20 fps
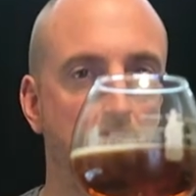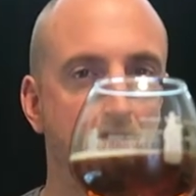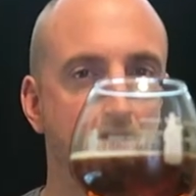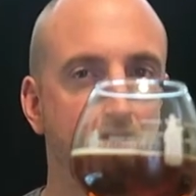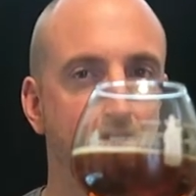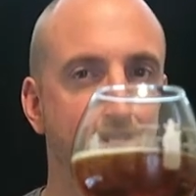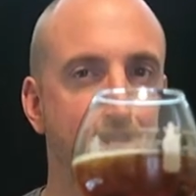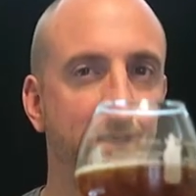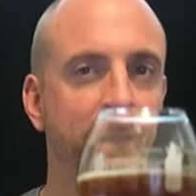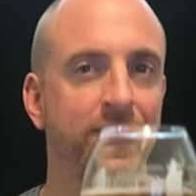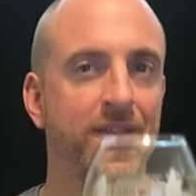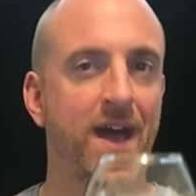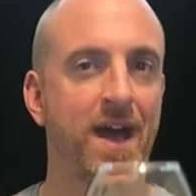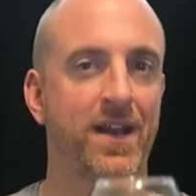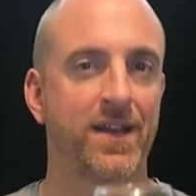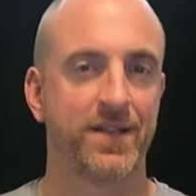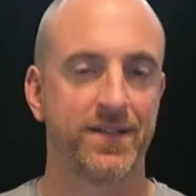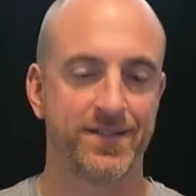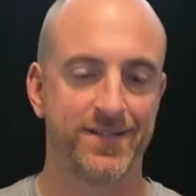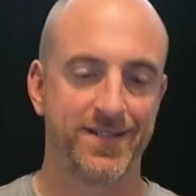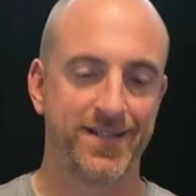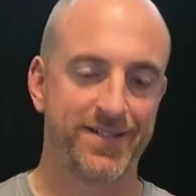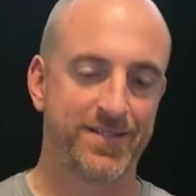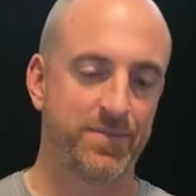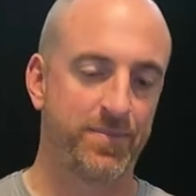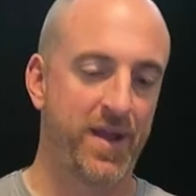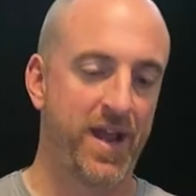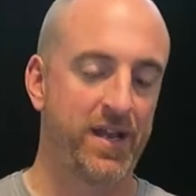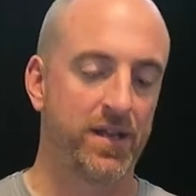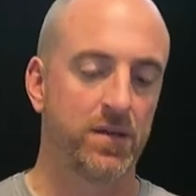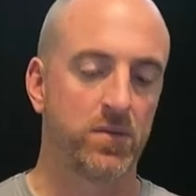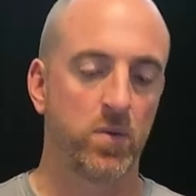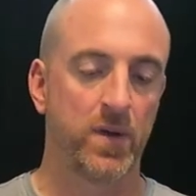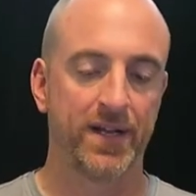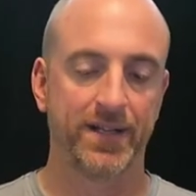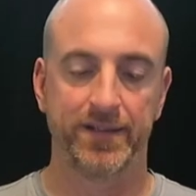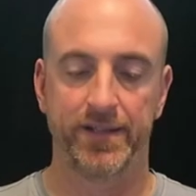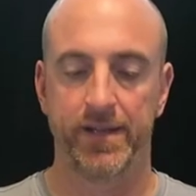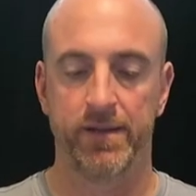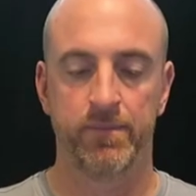white head that is dissipating
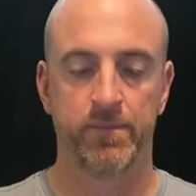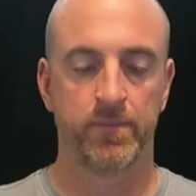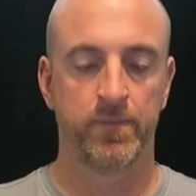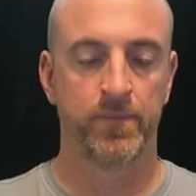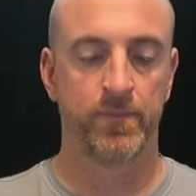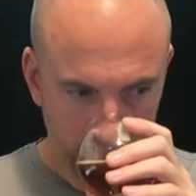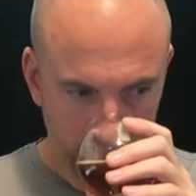quickly.